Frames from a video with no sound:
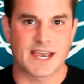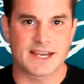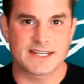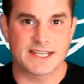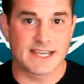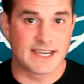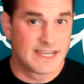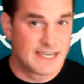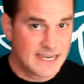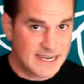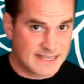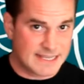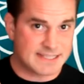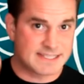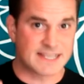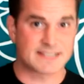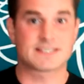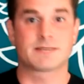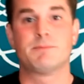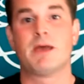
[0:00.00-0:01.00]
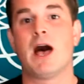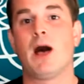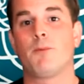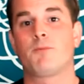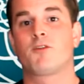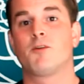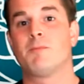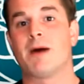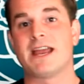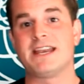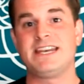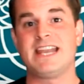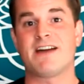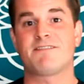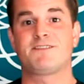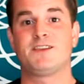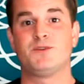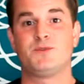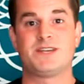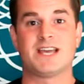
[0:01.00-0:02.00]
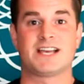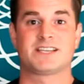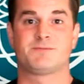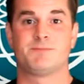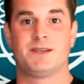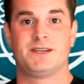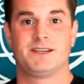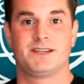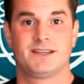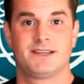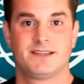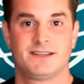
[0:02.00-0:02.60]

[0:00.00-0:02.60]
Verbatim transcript: idea, and let's get some help from my nephew Desmond.